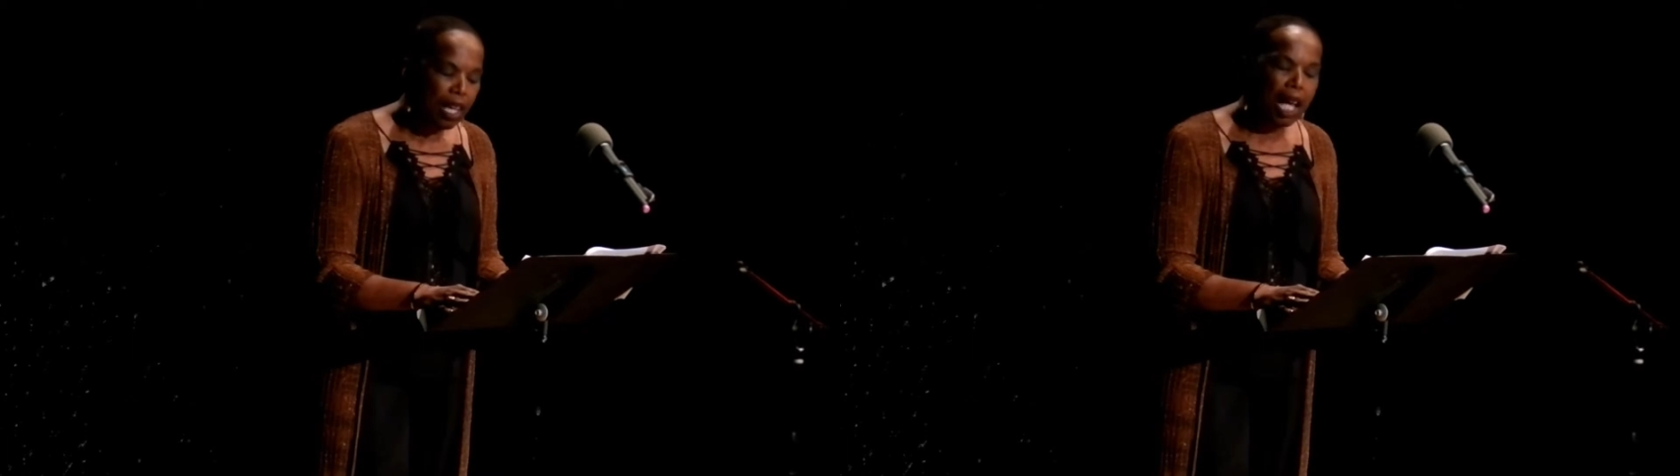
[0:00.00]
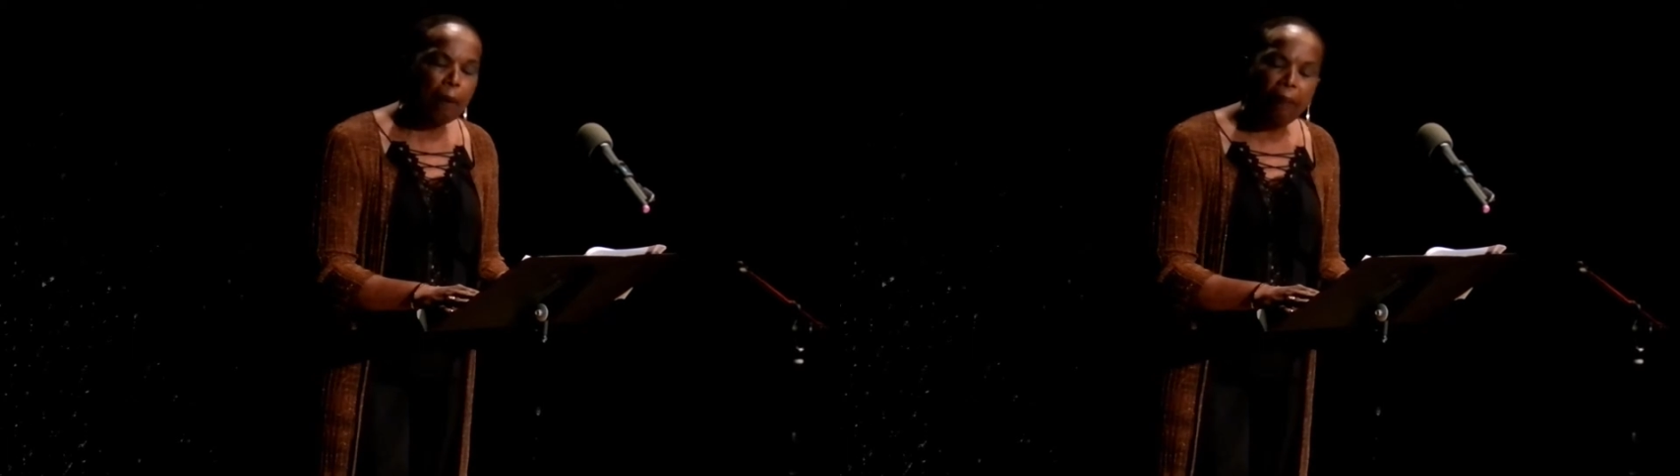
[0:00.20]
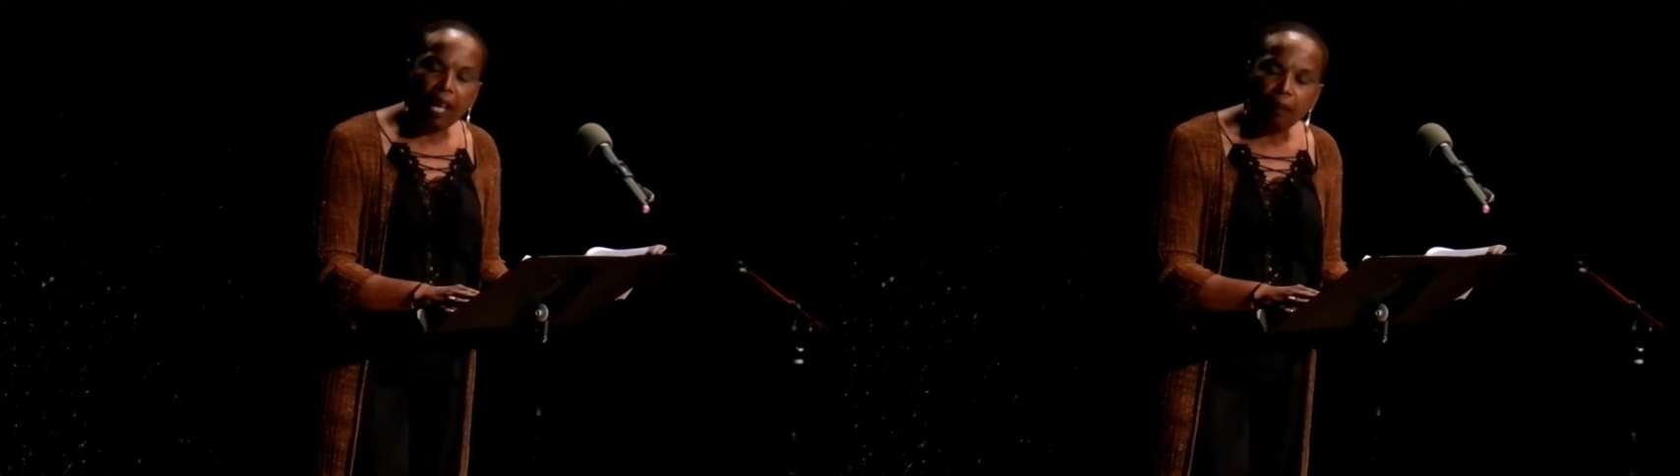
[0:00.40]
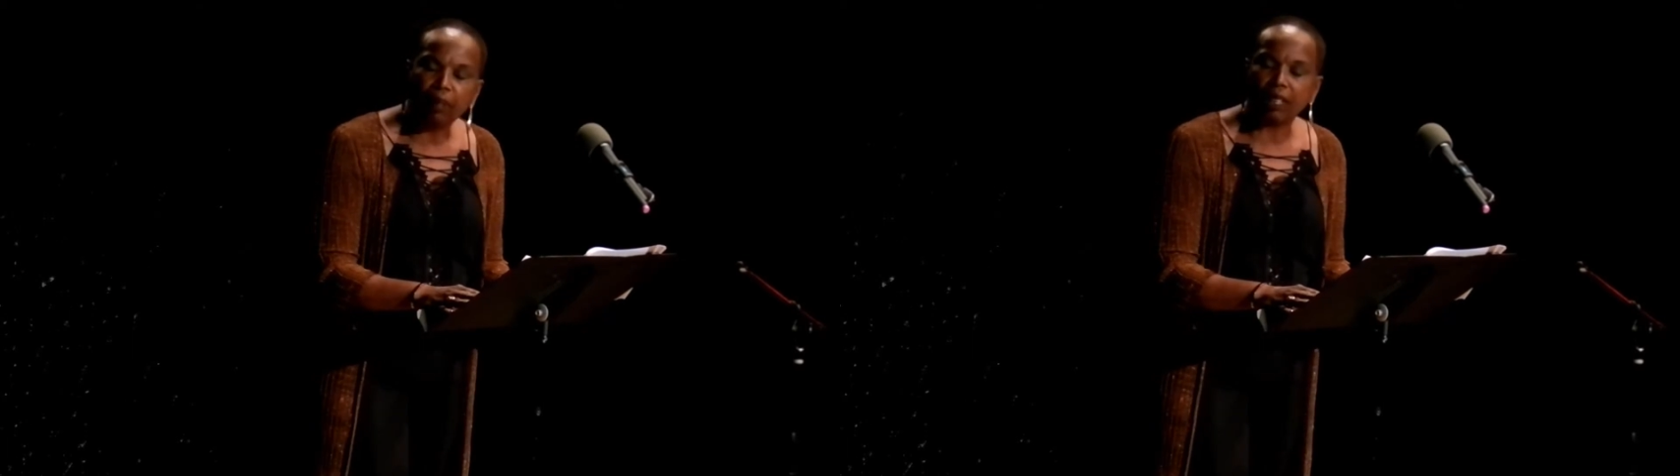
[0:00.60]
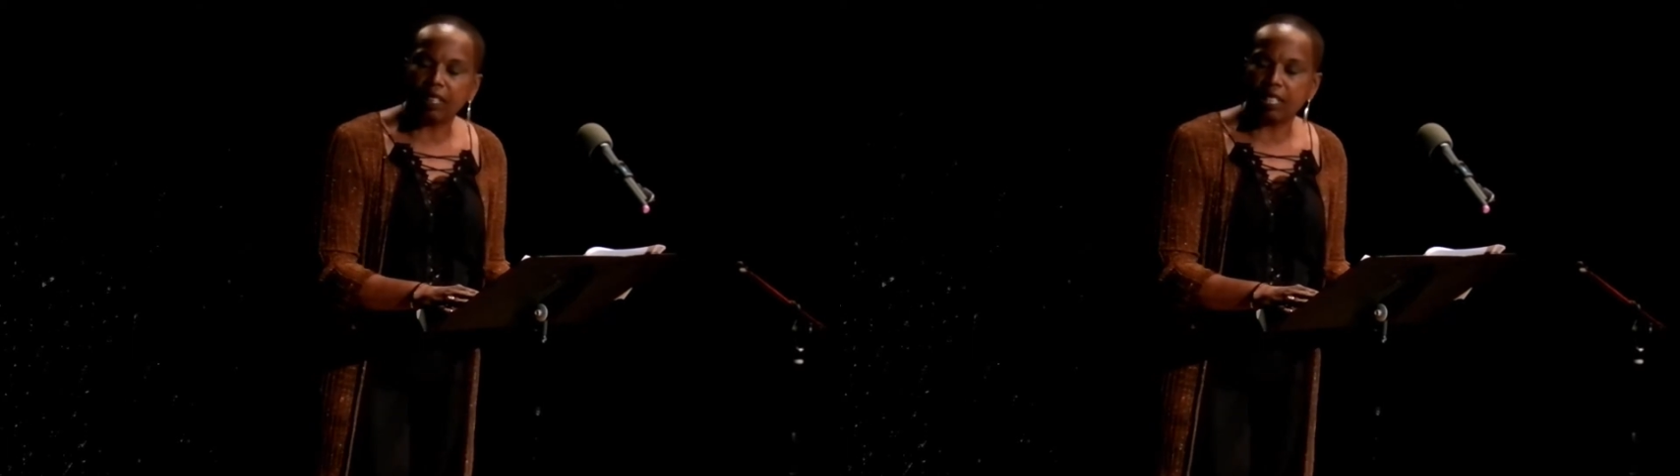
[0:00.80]
and
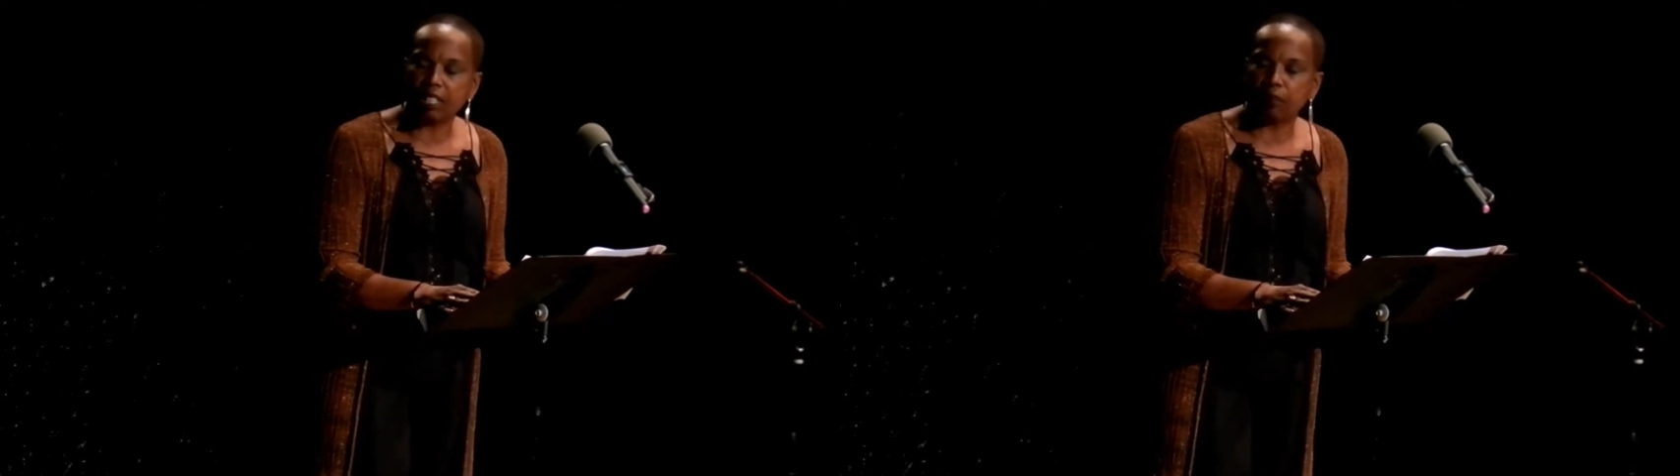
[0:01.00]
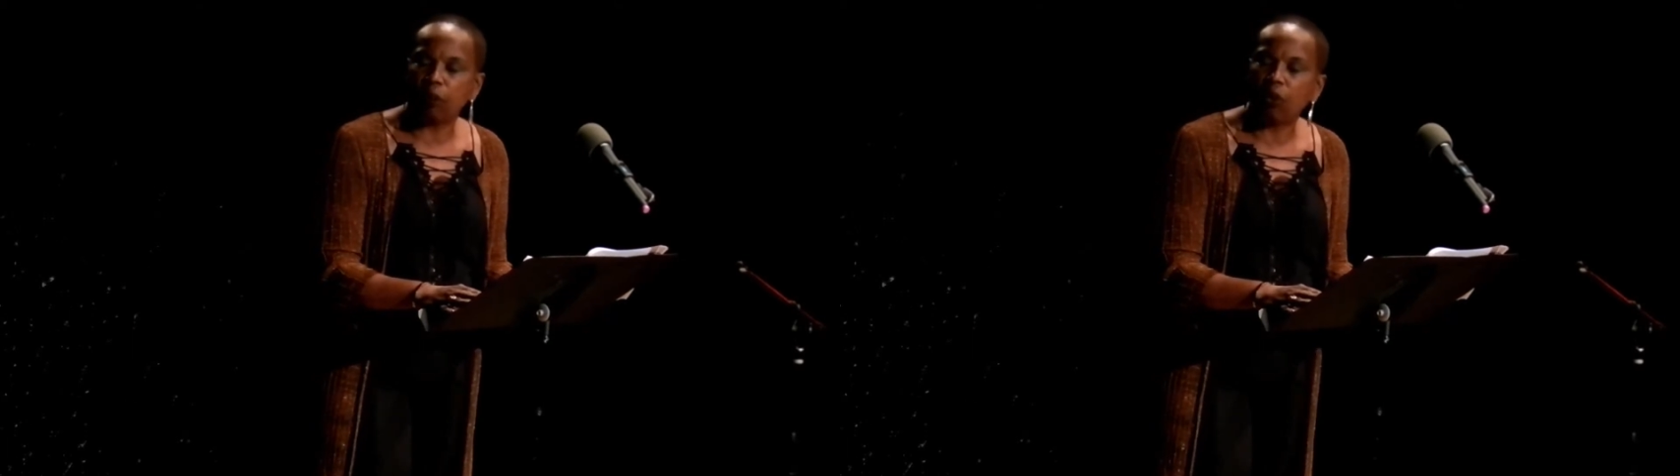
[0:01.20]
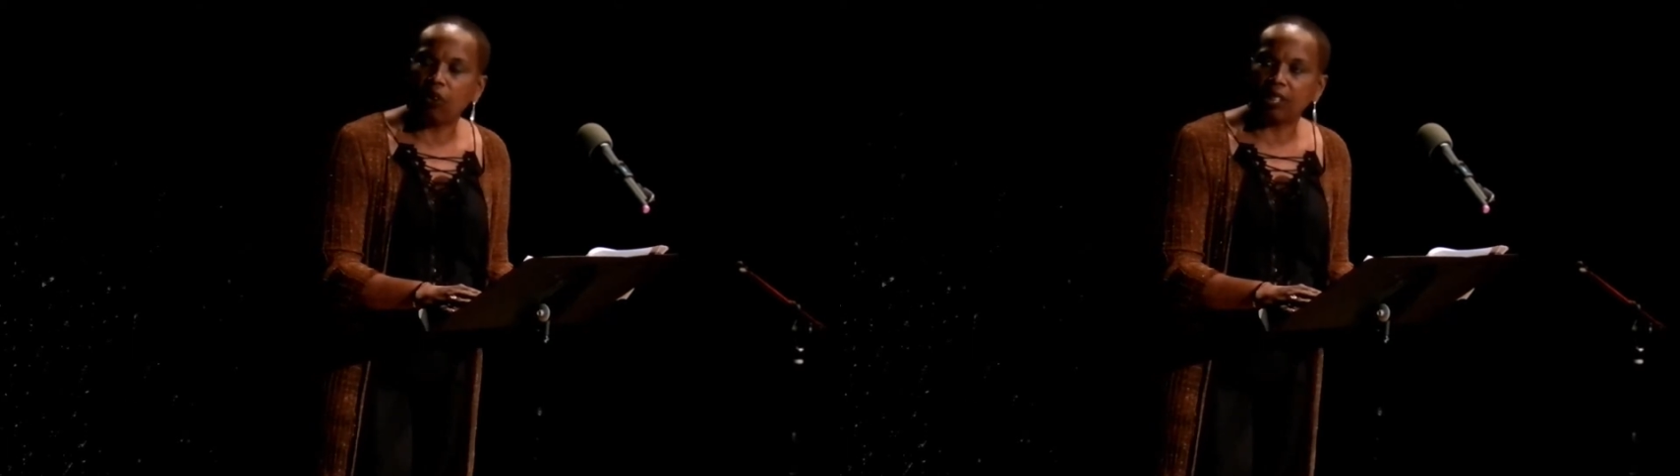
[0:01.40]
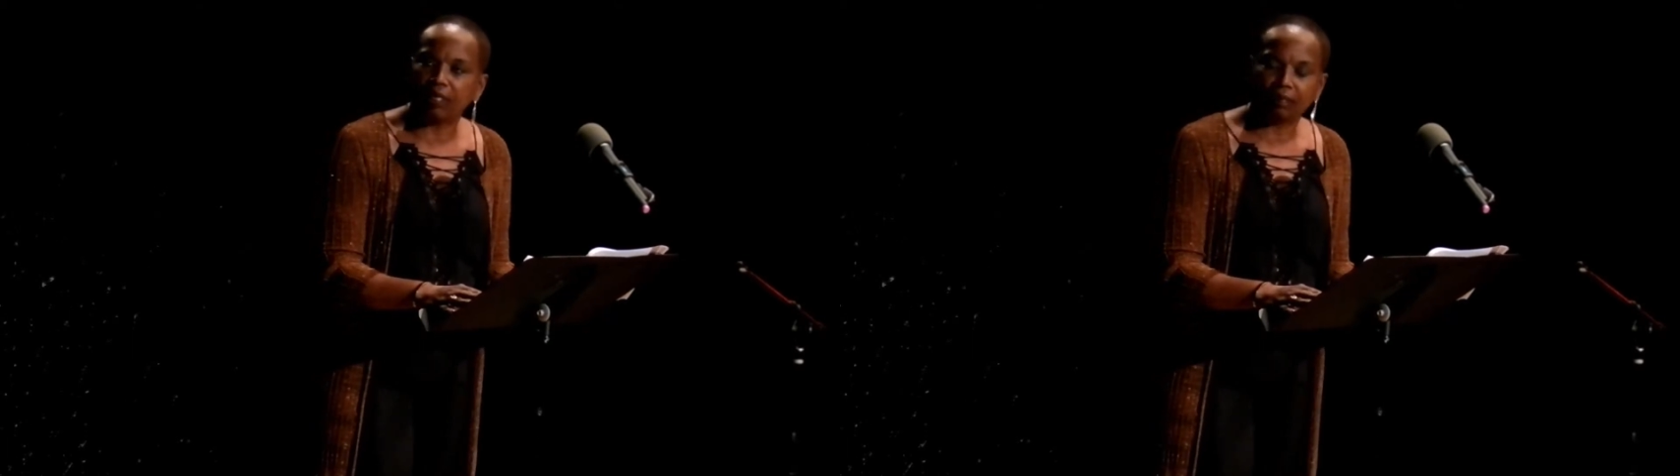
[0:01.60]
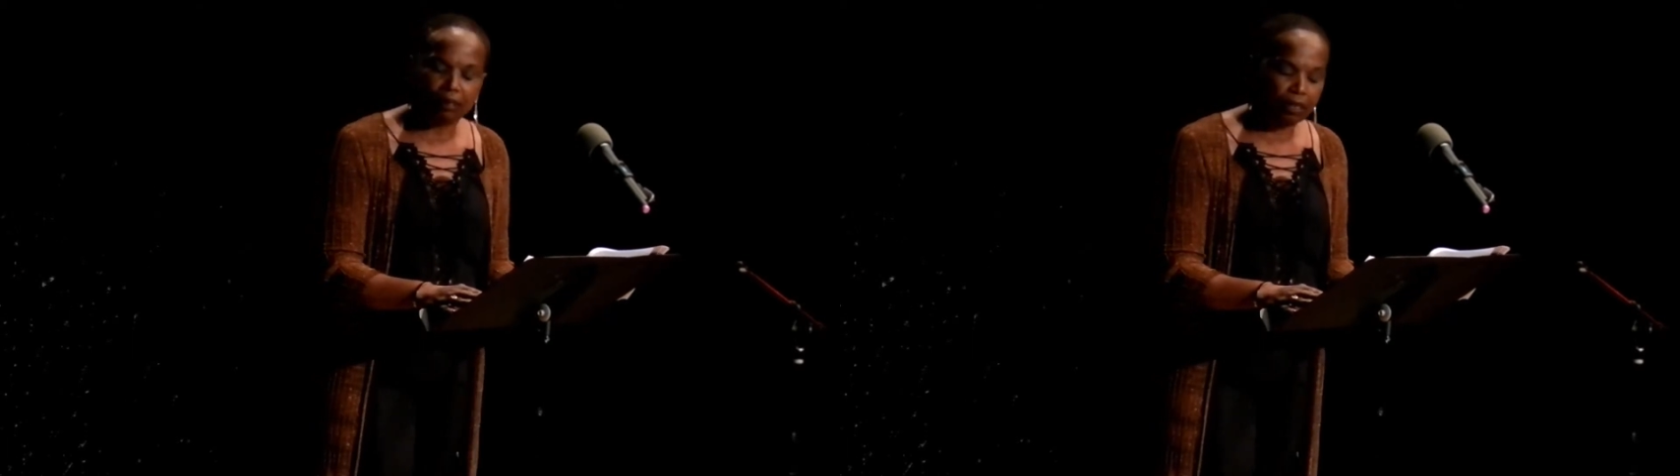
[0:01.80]
publicly support